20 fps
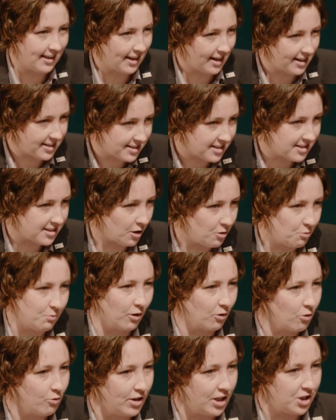This is how
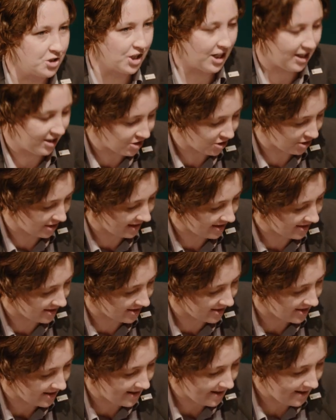we're going to change
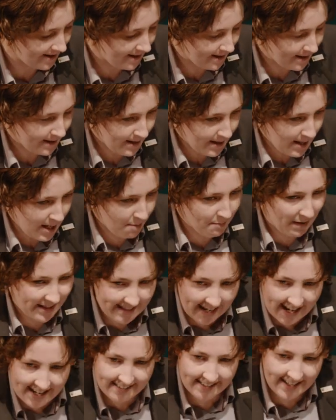things. And my
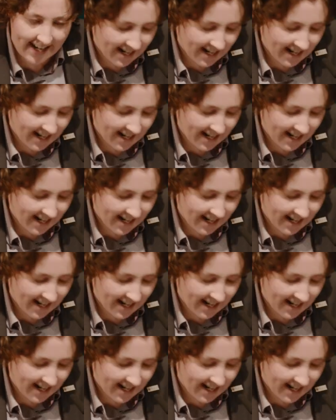dad and